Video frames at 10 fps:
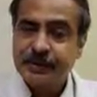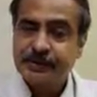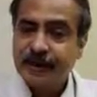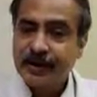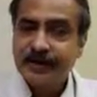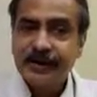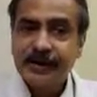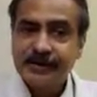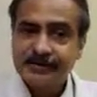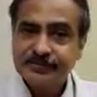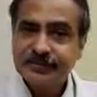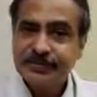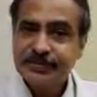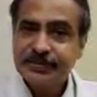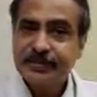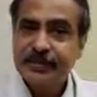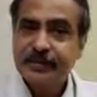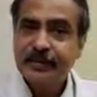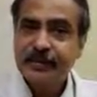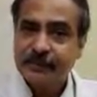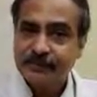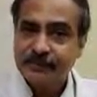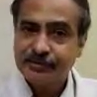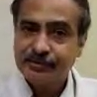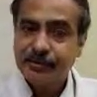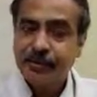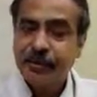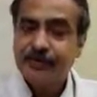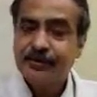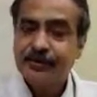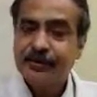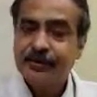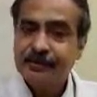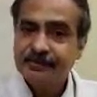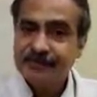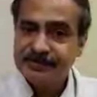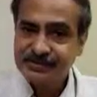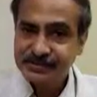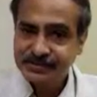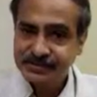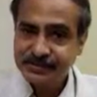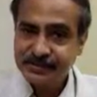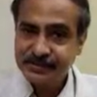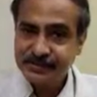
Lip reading: While exposing a capsule or during deep resection,